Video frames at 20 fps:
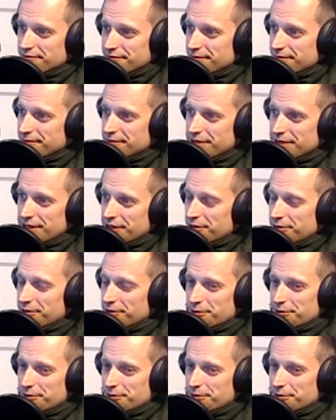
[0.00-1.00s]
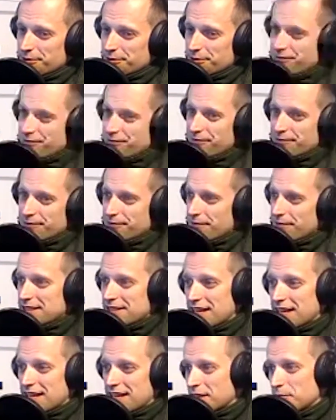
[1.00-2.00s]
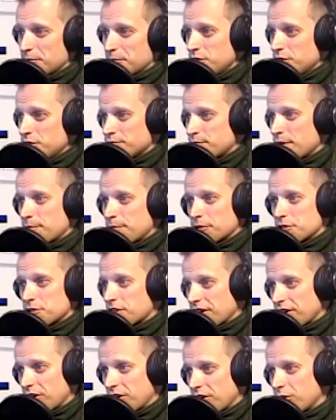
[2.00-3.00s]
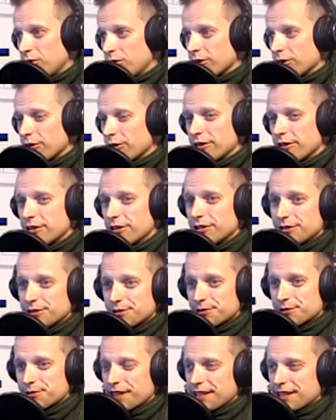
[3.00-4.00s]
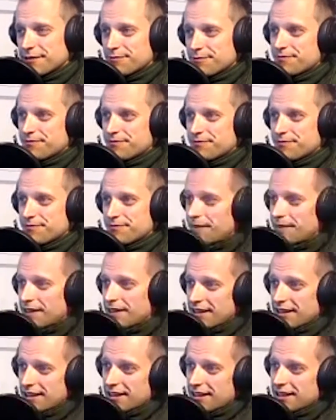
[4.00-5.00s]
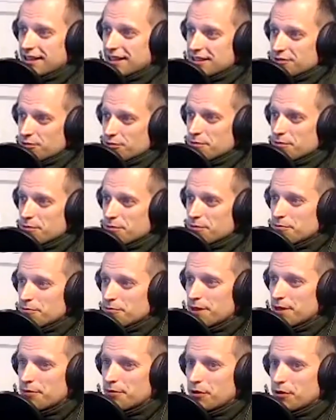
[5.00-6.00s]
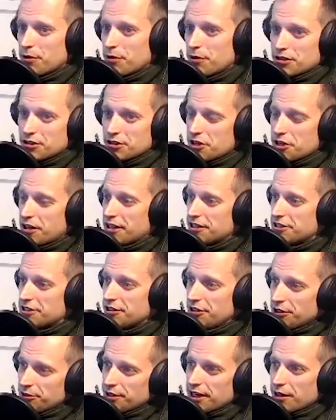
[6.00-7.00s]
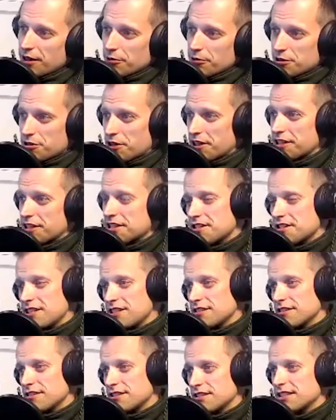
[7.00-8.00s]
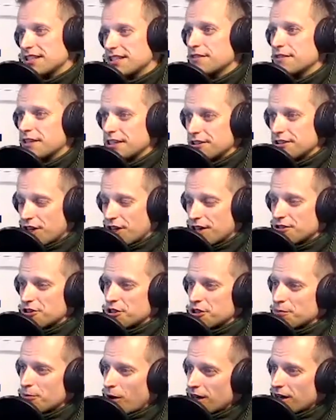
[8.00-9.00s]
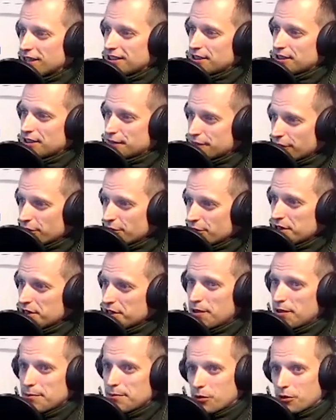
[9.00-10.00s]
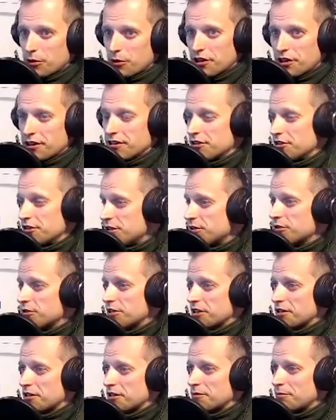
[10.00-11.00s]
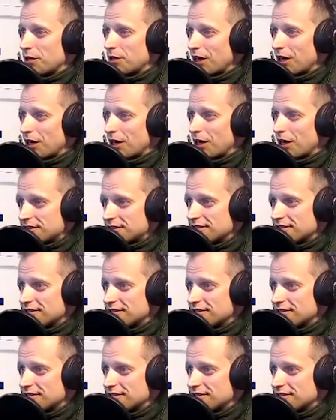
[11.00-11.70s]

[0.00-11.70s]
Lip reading: it's not going to move. People are just going to hold, right? And I think that's what people are starting to do now. We're starting to see a significant change in the market. And the first thing people are going to do, they're going to pause